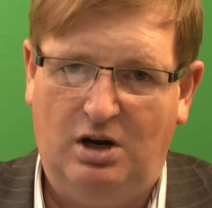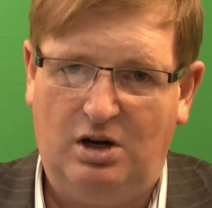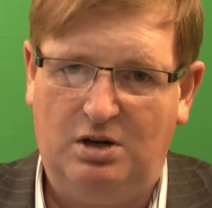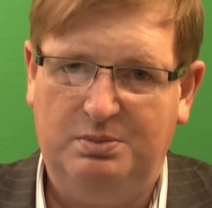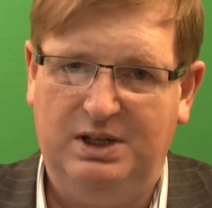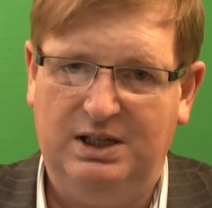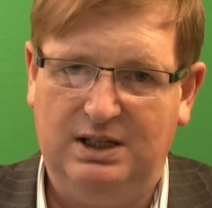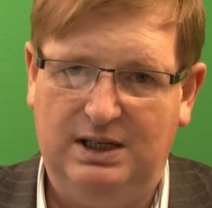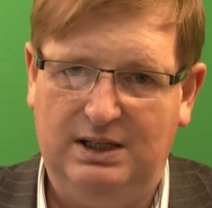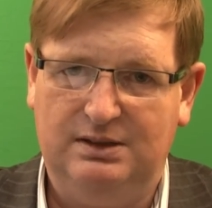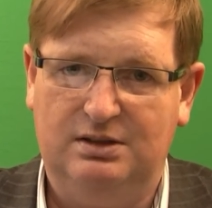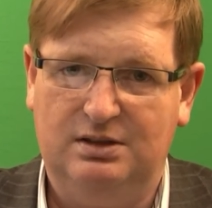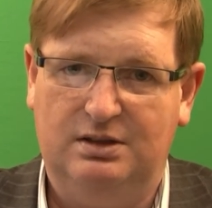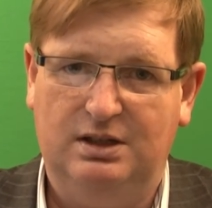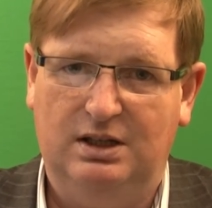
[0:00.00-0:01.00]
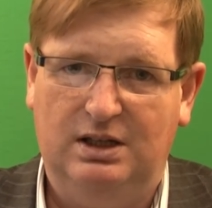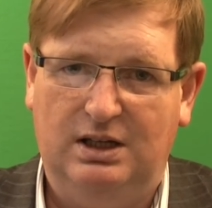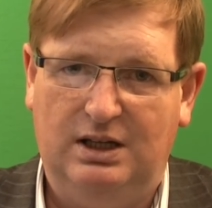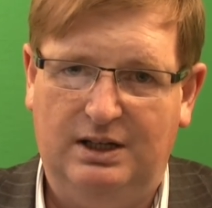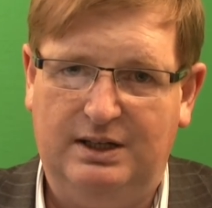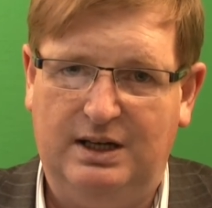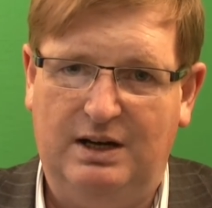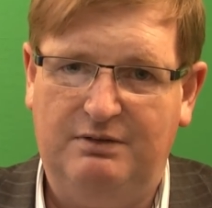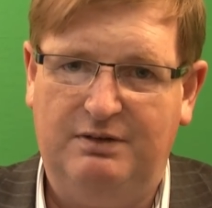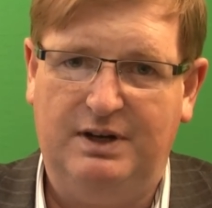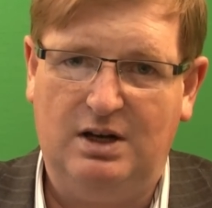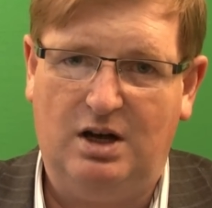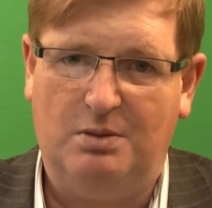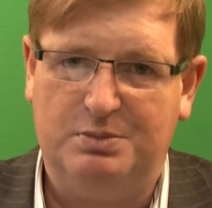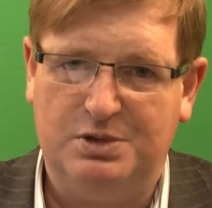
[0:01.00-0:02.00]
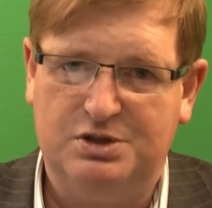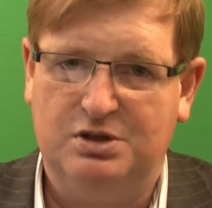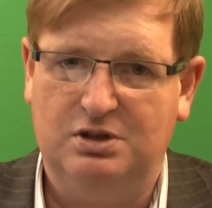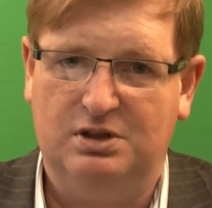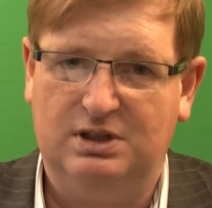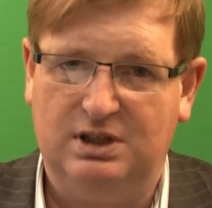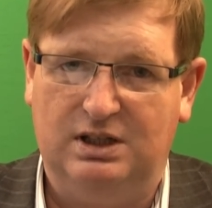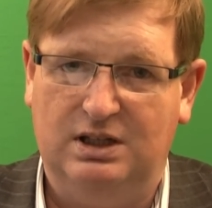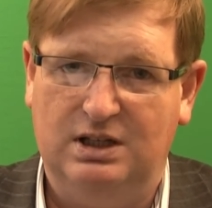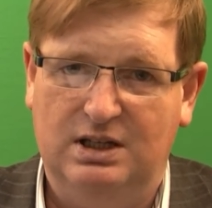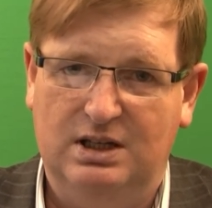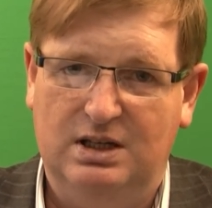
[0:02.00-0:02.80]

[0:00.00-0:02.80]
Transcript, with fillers: are being hindered at every opportunity